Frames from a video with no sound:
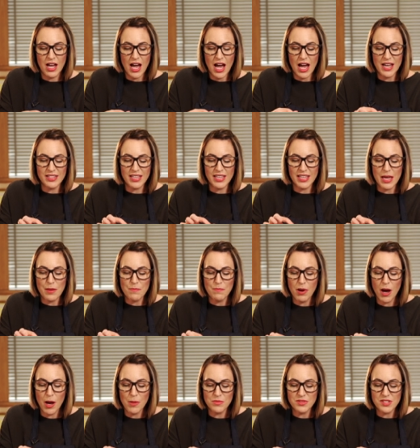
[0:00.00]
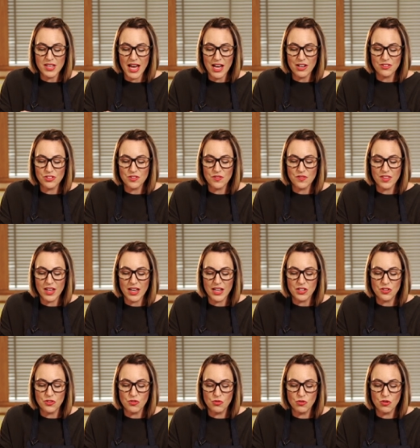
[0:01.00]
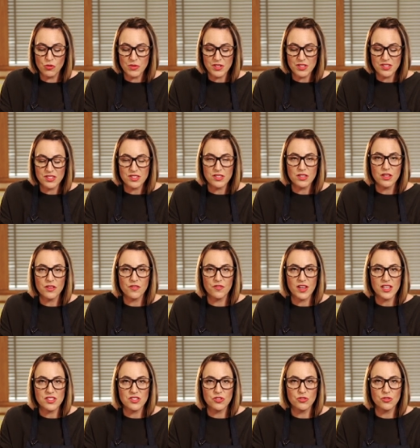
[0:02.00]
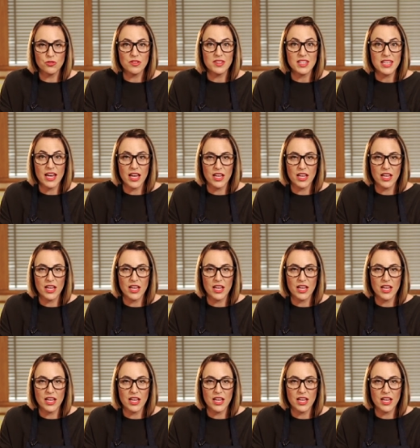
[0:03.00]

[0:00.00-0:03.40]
and then get pumped out of that enormous vessel, the